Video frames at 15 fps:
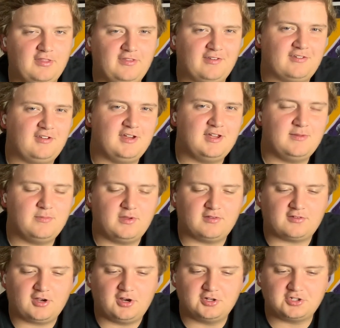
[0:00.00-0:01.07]
this game as
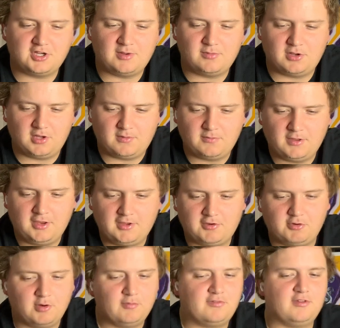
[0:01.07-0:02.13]
College Game Day.
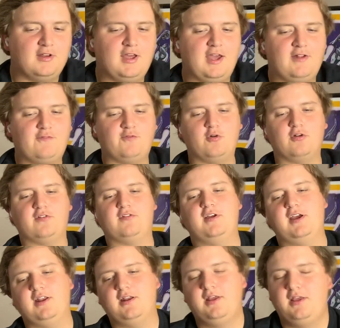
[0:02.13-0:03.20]
Clemson at Florida
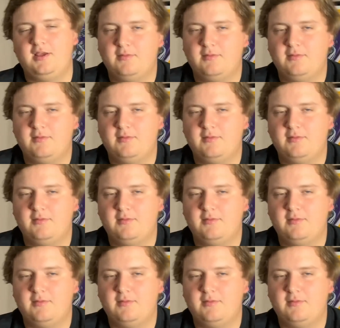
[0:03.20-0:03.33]
State.